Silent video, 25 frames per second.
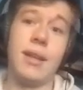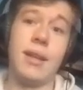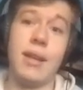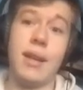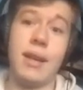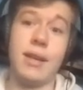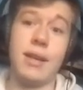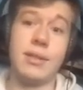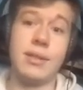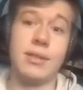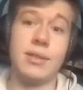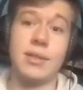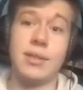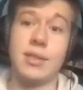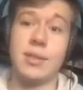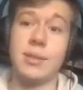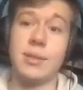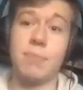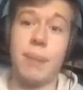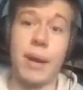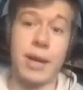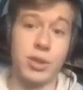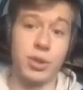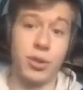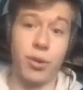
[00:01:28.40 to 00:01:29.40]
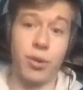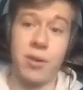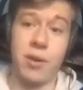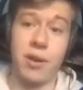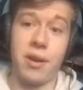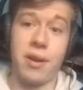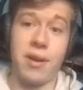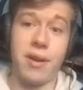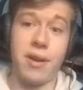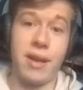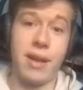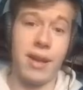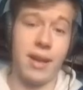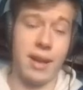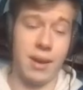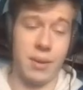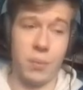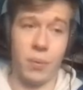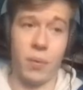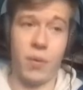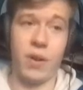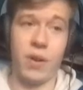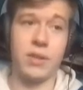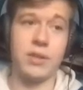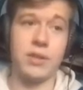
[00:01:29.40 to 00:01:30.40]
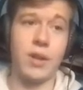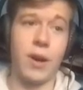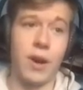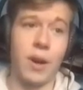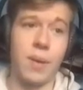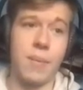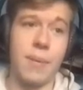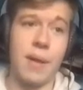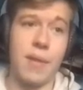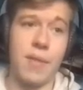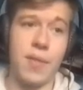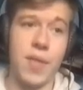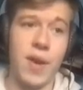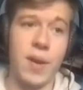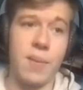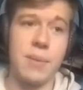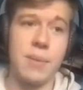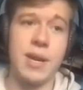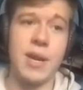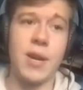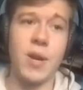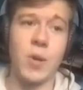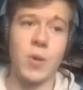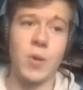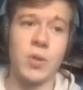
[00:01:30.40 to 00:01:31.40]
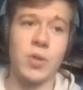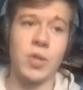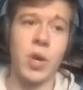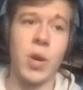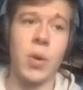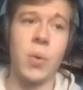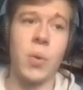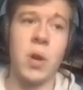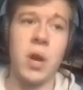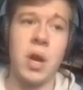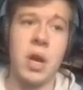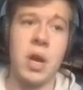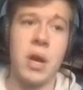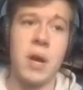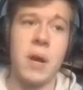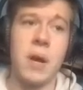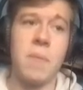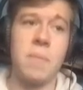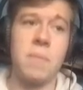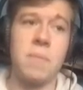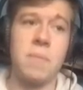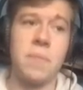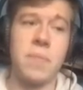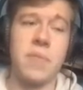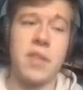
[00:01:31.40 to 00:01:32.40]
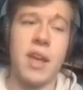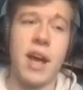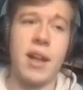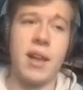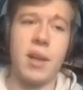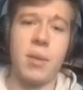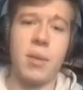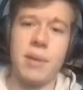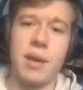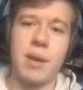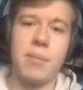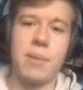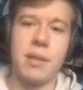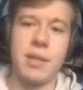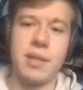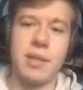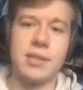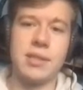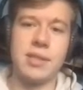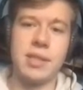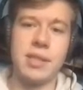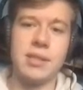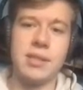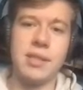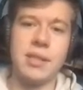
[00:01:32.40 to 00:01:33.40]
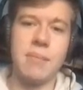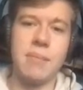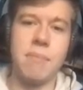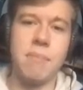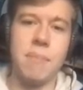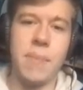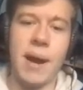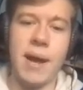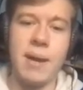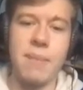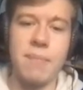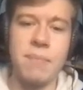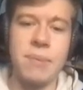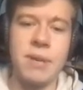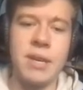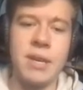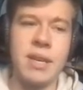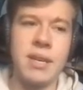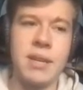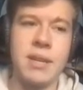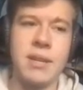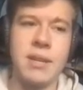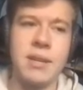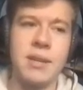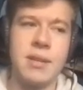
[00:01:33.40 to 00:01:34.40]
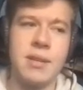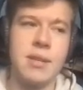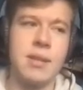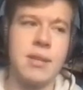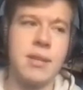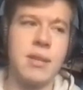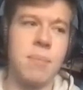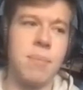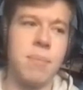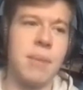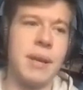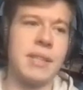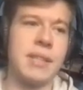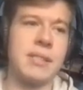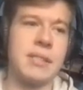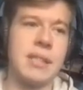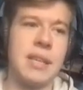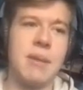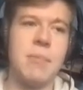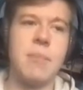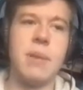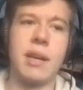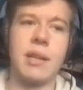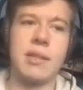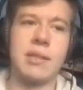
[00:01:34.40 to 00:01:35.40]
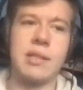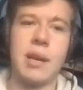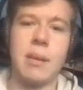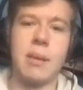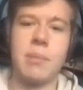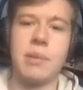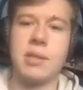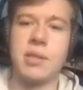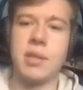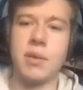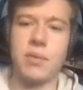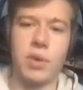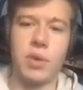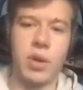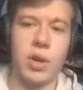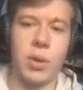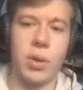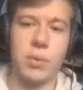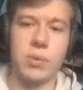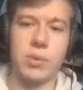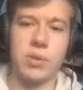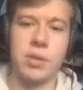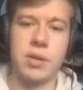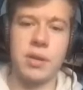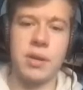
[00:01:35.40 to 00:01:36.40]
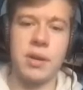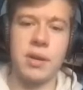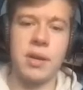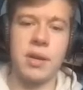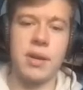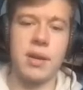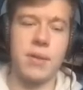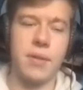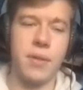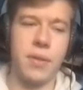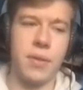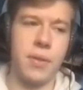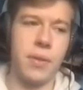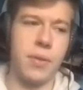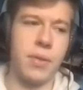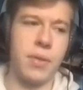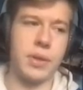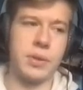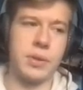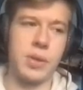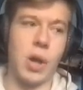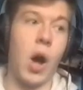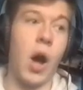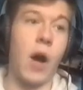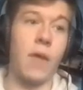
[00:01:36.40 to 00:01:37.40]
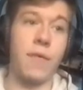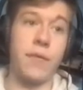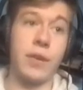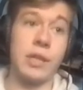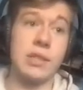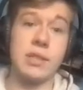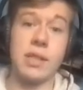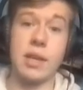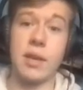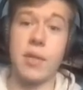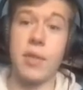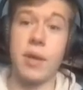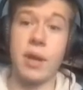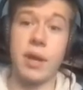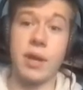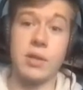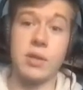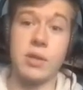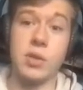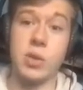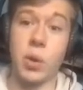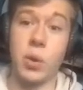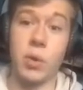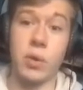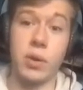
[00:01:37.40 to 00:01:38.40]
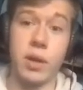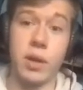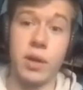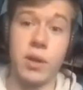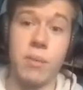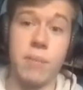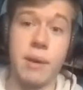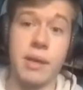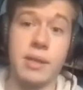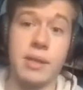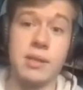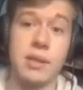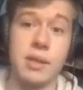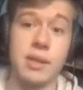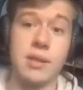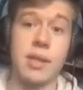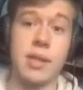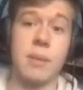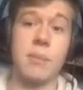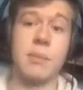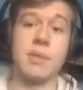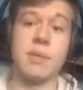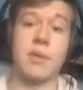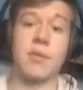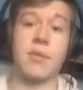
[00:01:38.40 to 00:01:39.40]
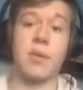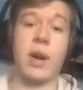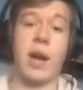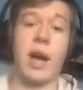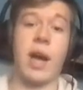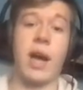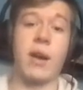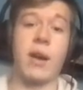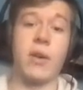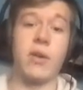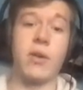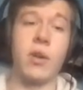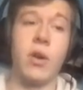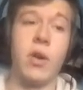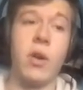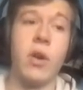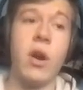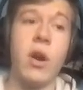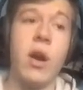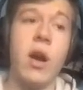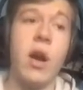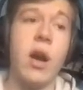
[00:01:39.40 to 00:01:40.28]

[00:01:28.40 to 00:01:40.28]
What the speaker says: is special, and we're going to talk about them here. So, Alabama this season might be the best team Nick Saban's ever coached. This offense, I think, is certainly the best Nick Saban's ever had under